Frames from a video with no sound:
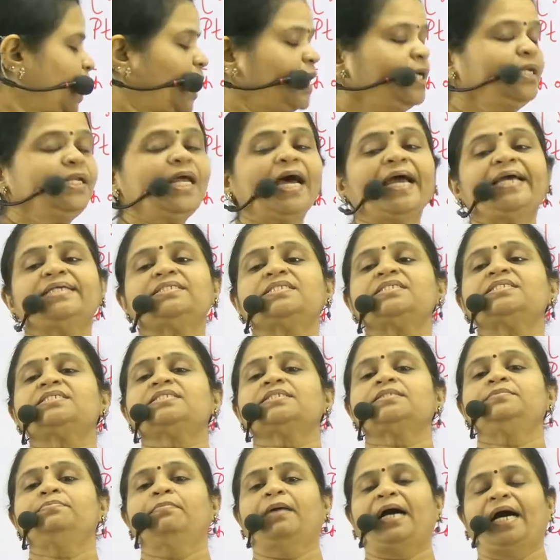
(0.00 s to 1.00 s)

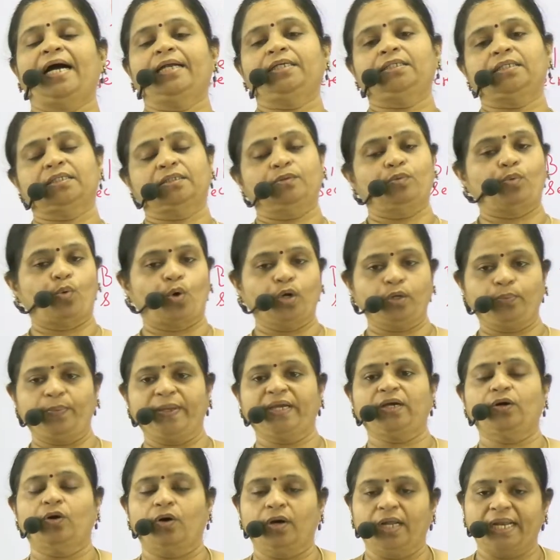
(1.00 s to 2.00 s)
undigested matter, what
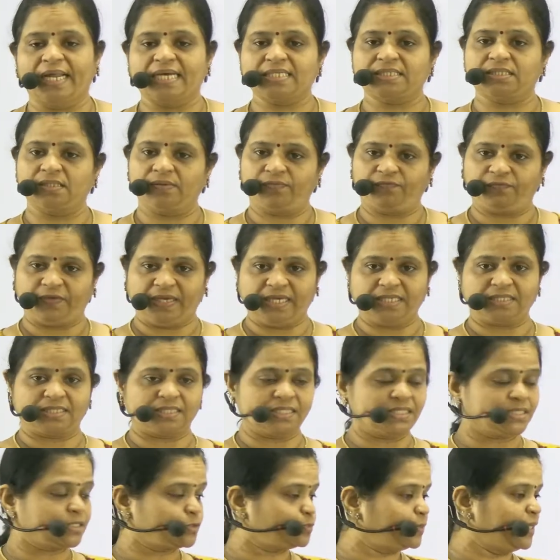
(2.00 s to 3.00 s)
we call as the
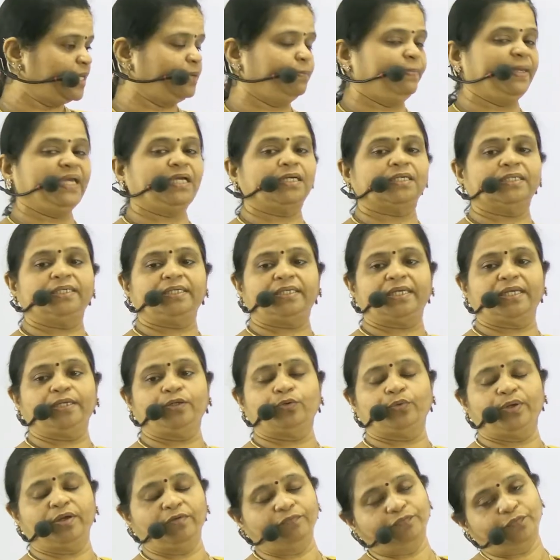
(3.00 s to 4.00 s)
feces, will be
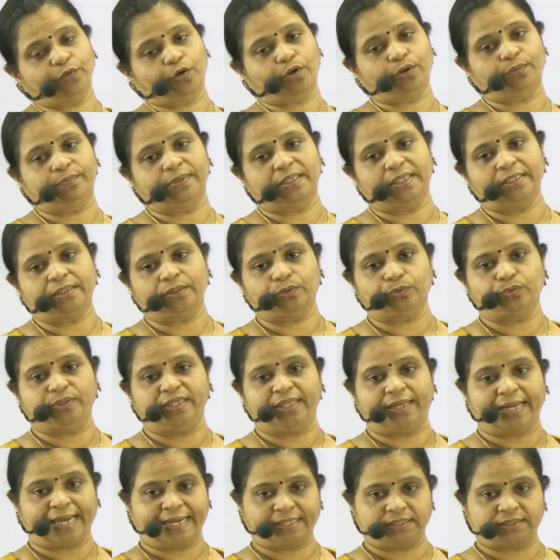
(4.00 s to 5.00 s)
continuing forward to
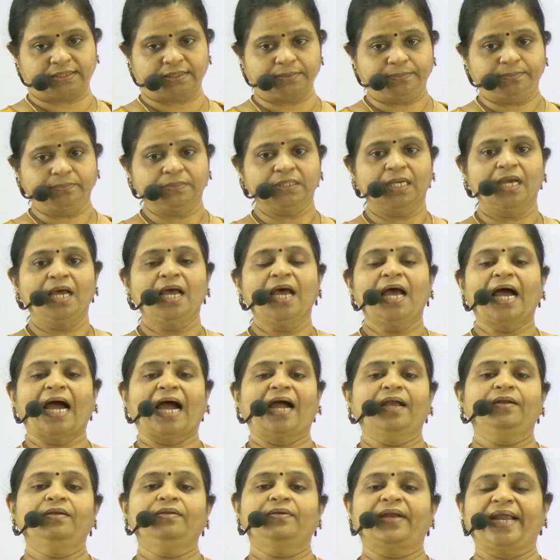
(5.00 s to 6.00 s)
the rectum,
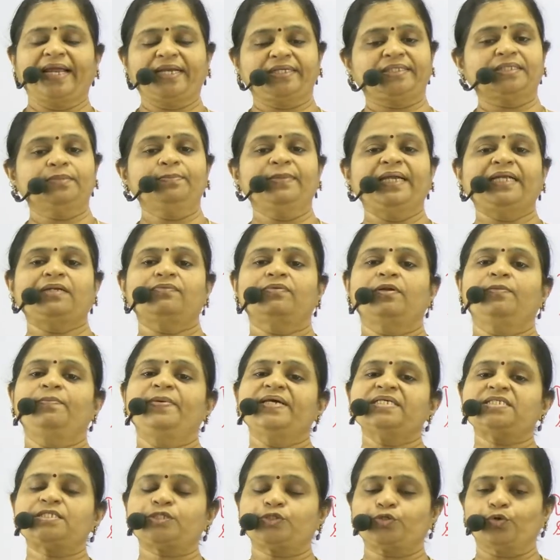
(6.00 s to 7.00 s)
and rectum it will
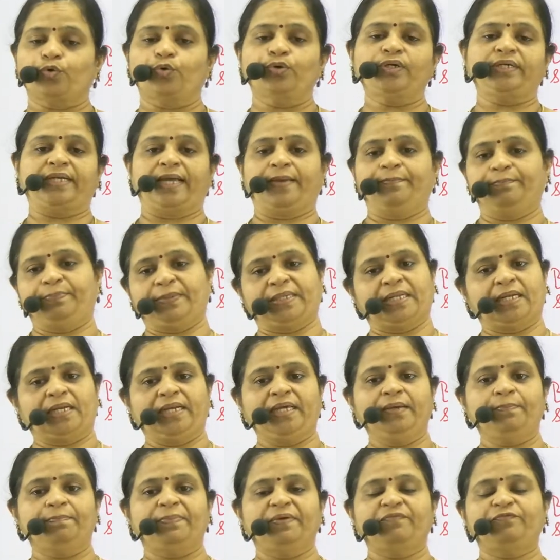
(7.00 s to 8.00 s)
be stored
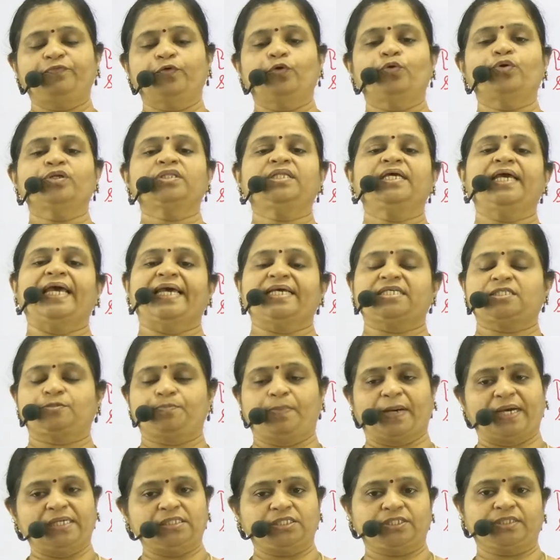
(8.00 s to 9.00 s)
temporarily before the
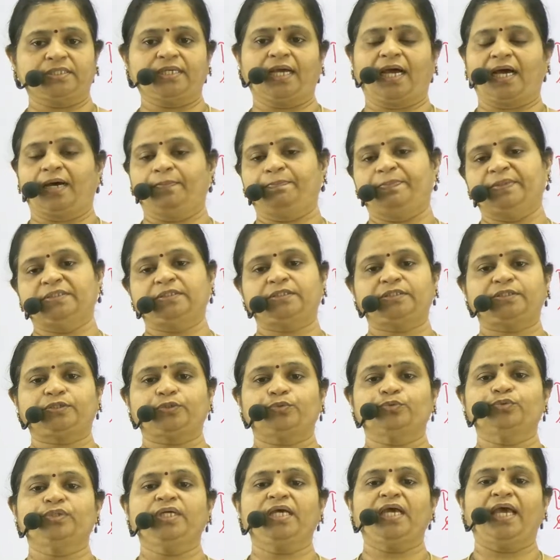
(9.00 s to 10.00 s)
expulsion happens
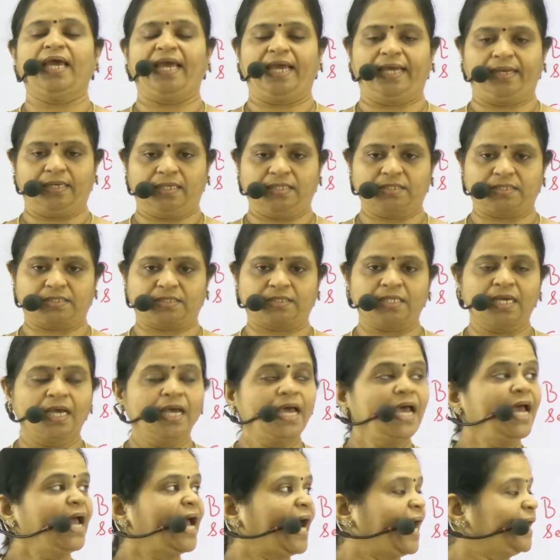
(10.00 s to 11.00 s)
through the anus.
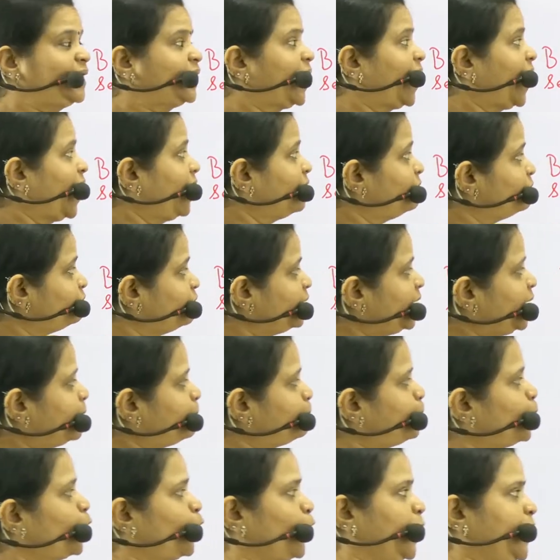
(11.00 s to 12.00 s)
At every
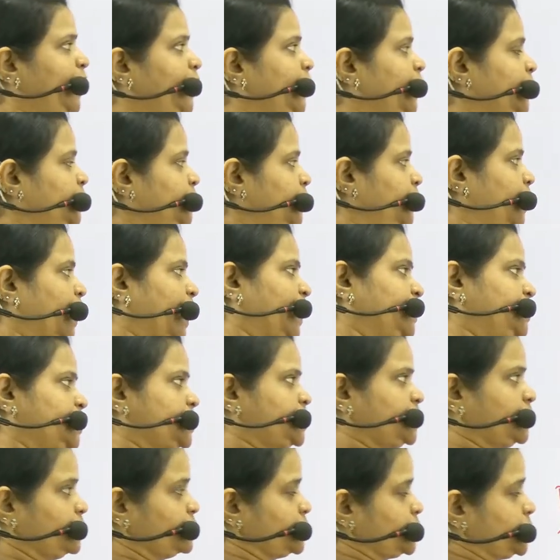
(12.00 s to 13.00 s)
point in the
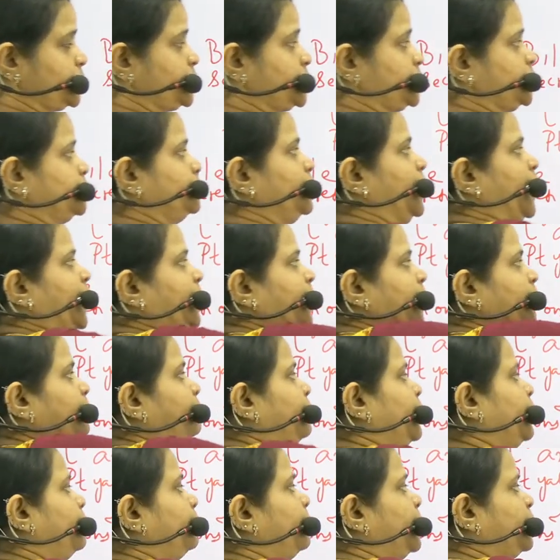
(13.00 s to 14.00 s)
digestive system, let
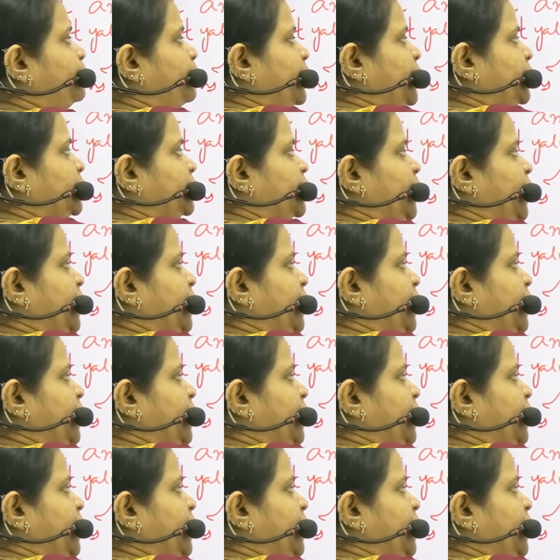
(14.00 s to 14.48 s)
it be between the